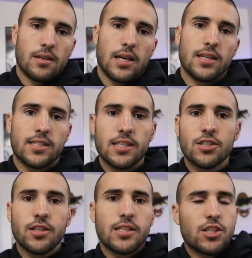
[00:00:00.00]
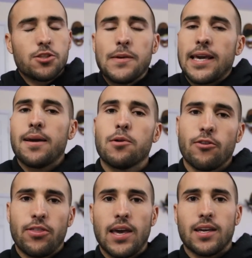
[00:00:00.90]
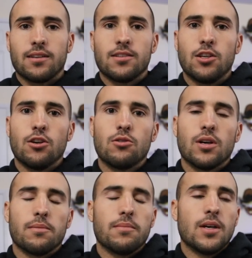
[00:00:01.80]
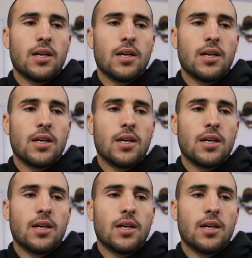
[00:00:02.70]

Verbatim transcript: And essentially, it just became our thing, you know.